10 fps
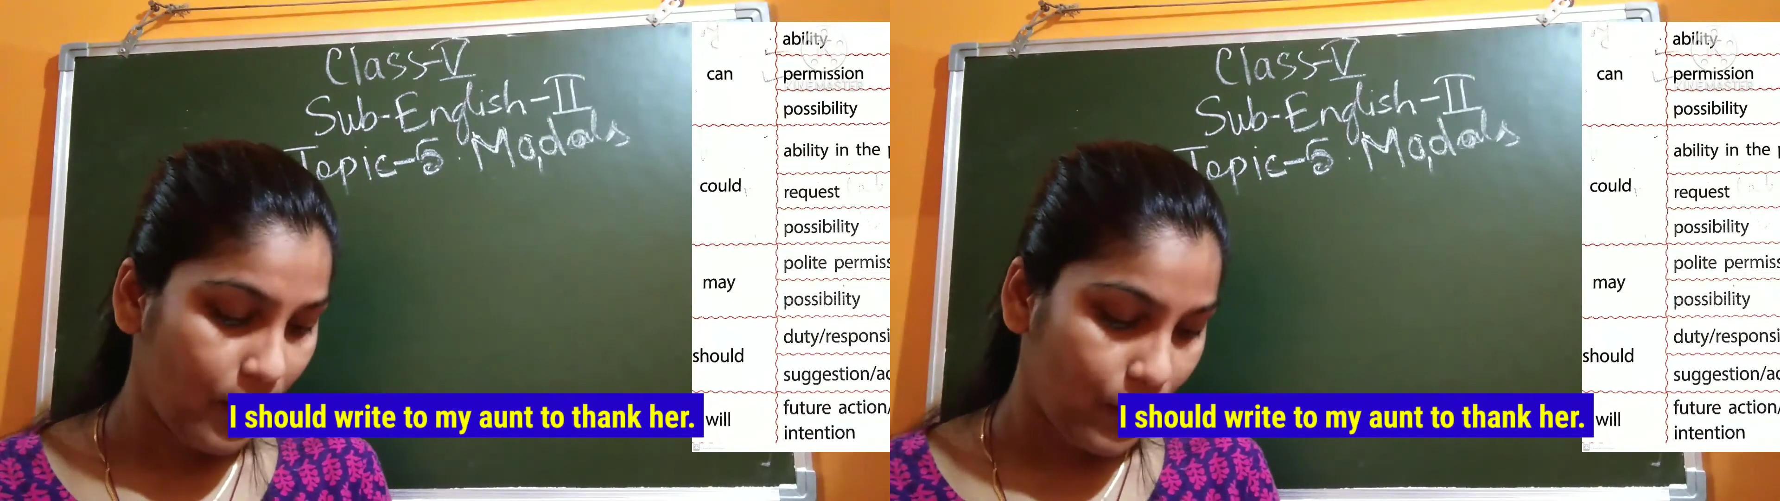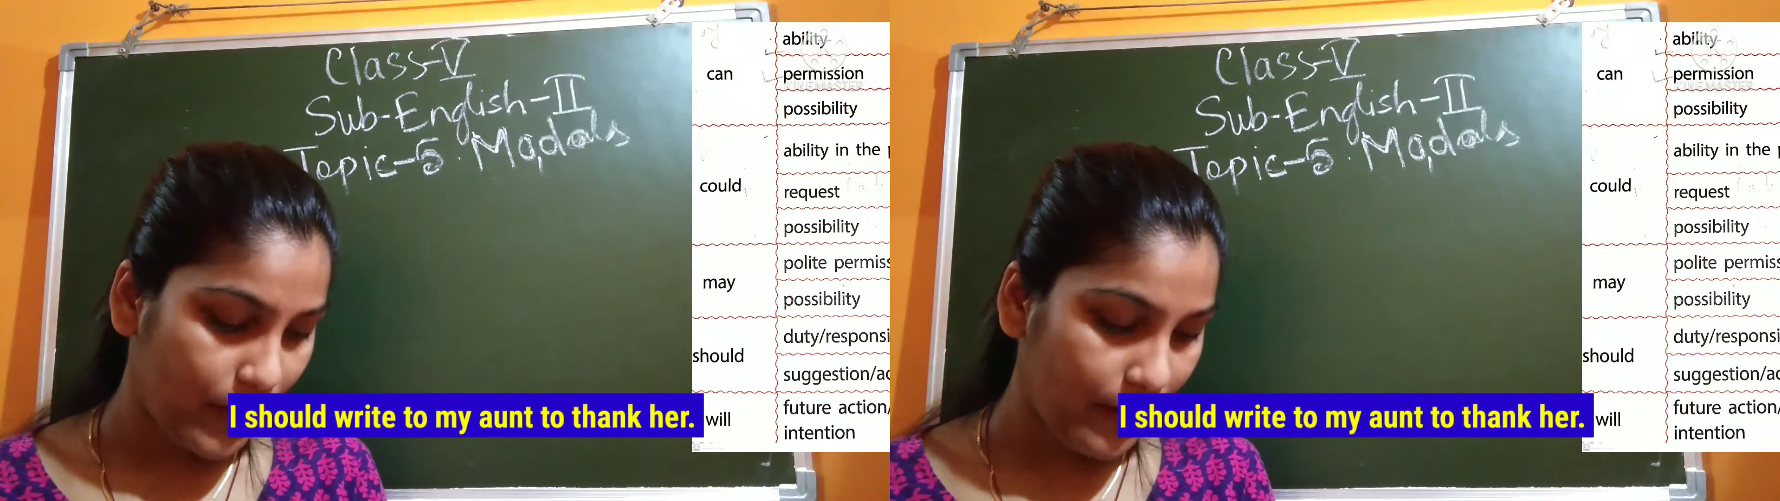
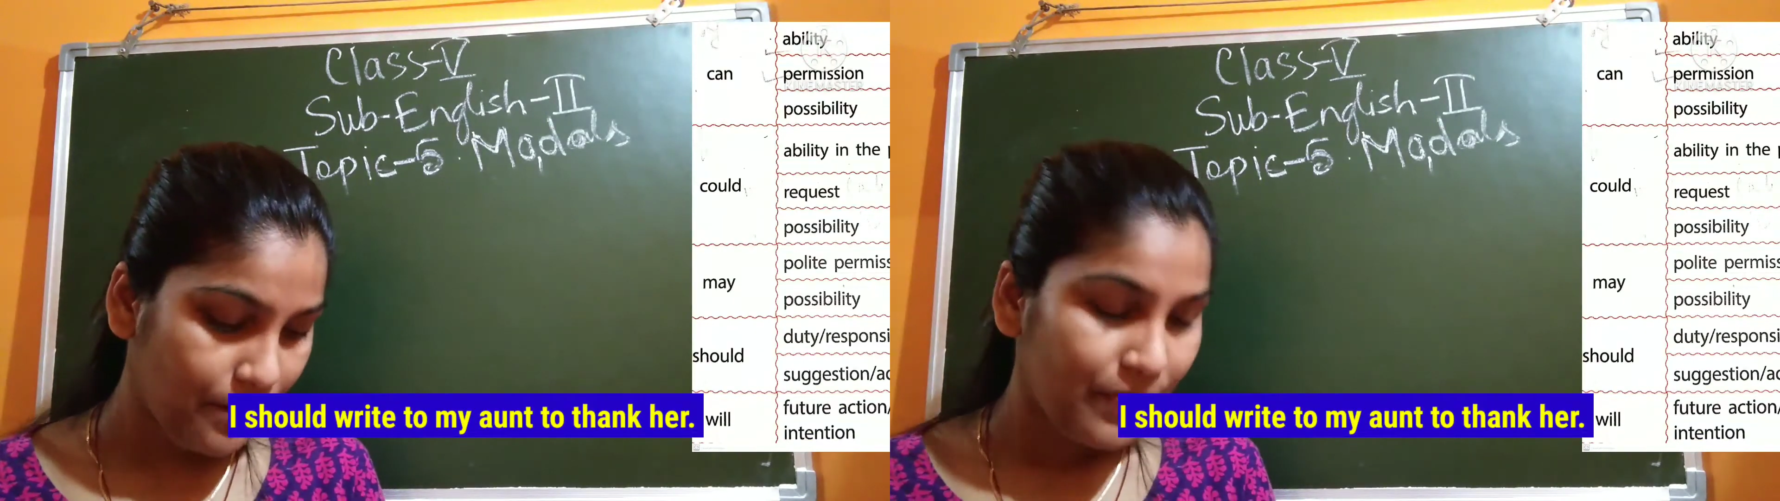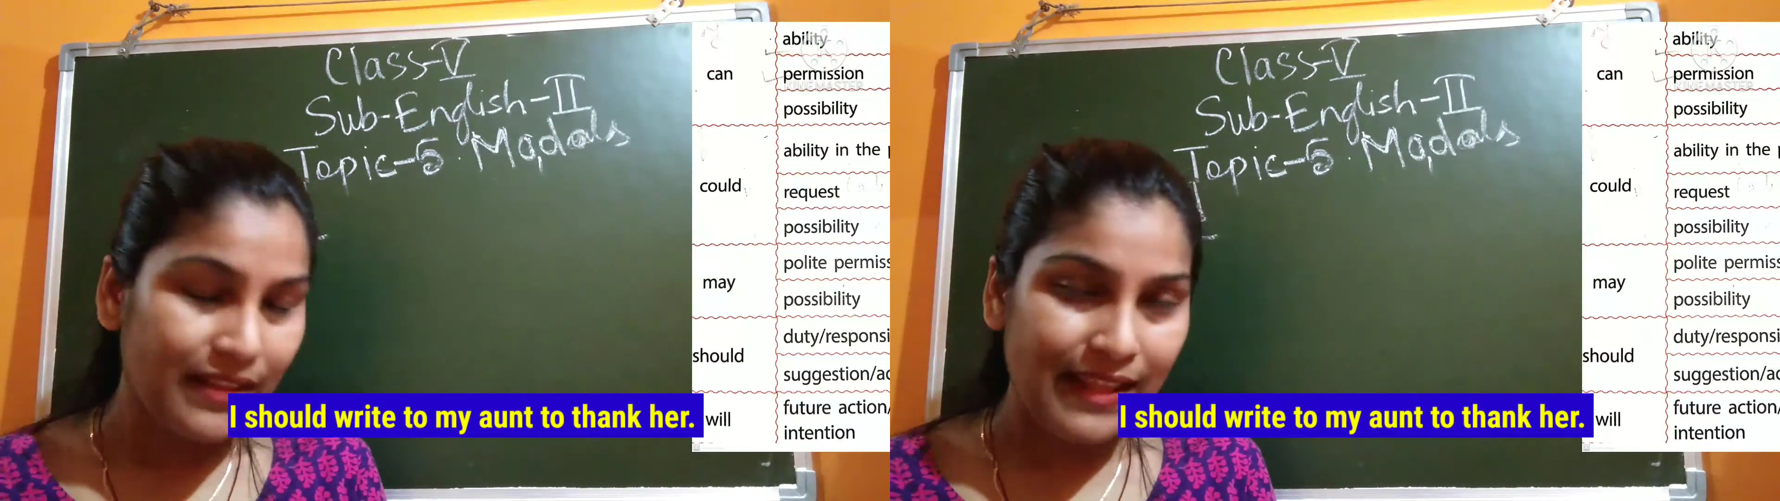Okay.
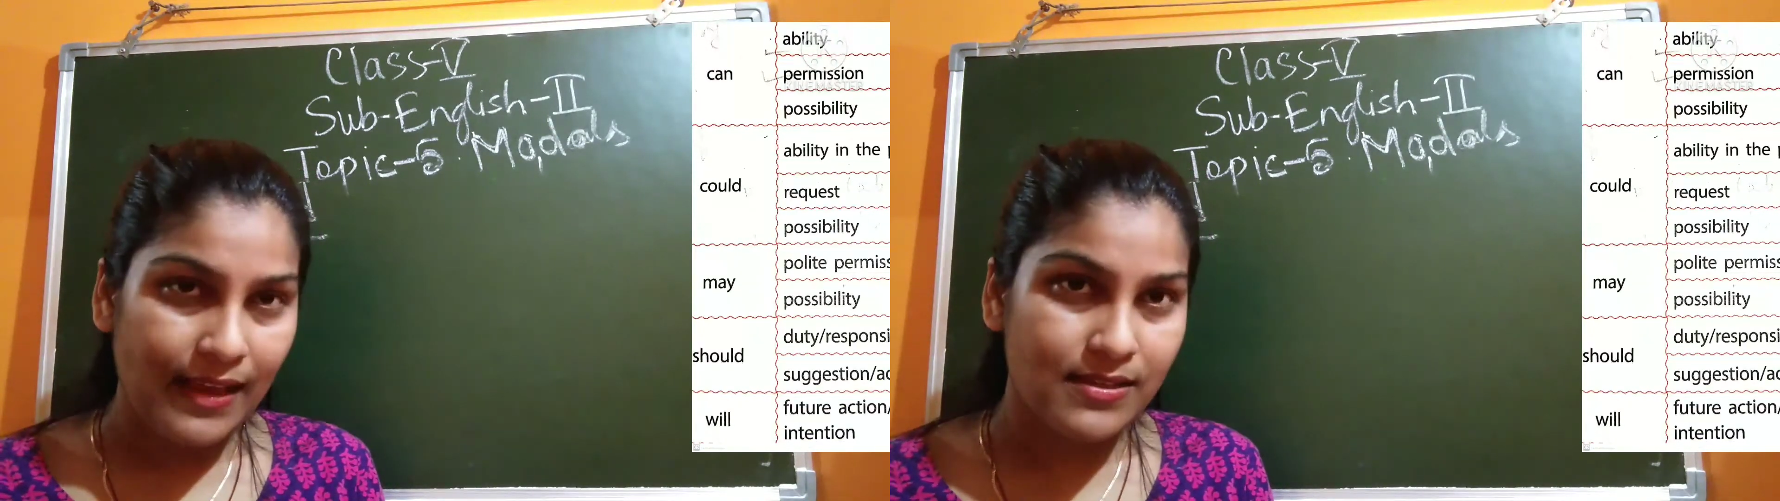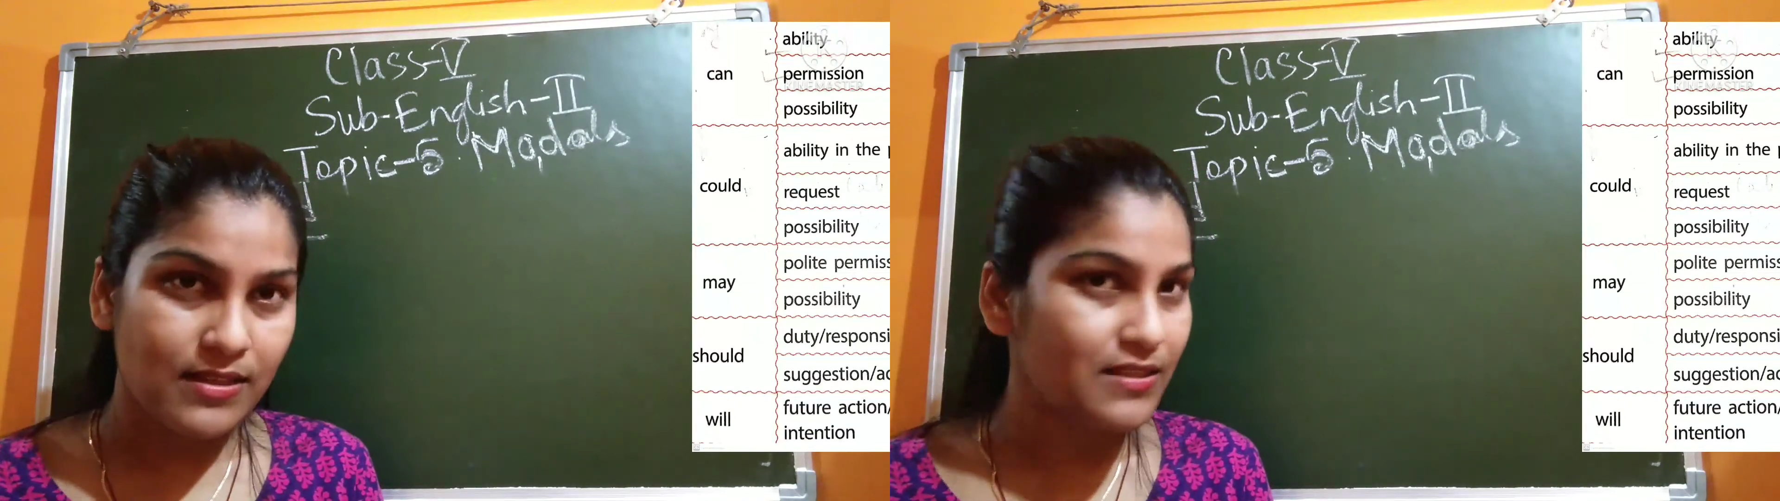
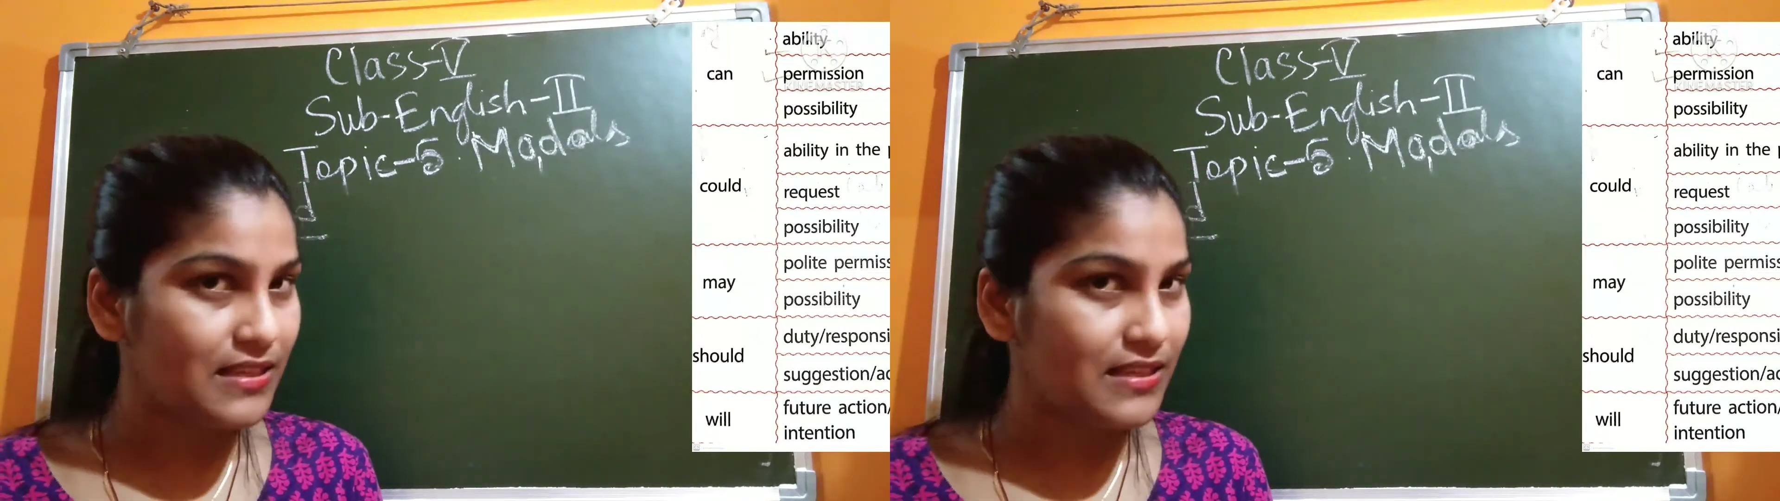Next is